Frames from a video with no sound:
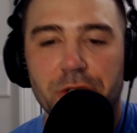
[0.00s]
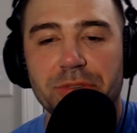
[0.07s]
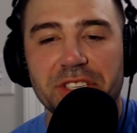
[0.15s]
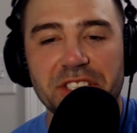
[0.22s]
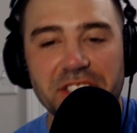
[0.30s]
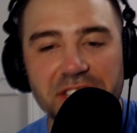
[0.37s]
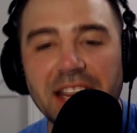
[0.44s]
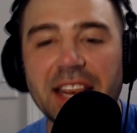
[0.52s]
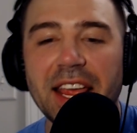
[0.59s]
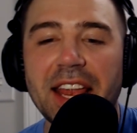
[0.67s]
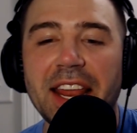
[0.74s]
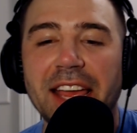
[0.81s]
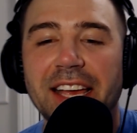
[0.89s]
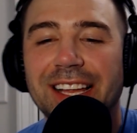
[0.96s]
to sit
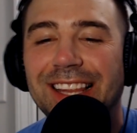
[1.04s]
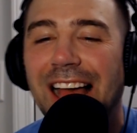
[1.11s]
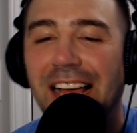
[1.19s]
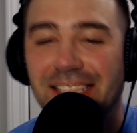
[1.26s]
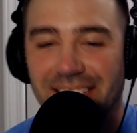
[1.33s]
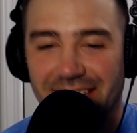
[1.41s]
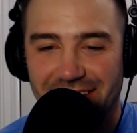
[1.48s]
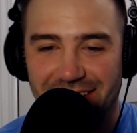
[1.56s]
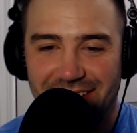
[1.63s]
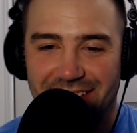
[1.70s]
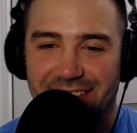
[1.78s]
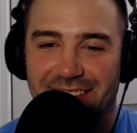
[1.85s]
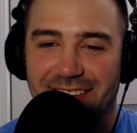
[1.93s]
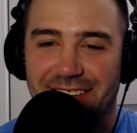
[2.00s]
in a
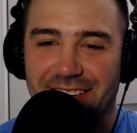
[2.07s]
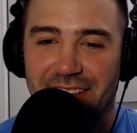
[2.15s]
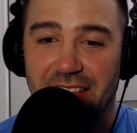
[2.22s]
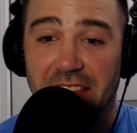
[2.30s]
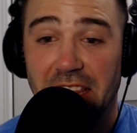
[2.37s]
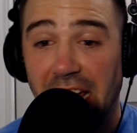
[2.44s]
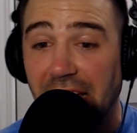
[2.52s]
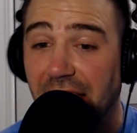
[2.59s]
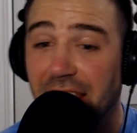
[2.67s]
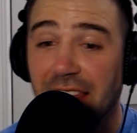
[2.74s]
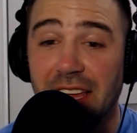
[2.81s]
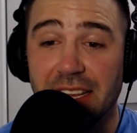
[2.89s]
closet like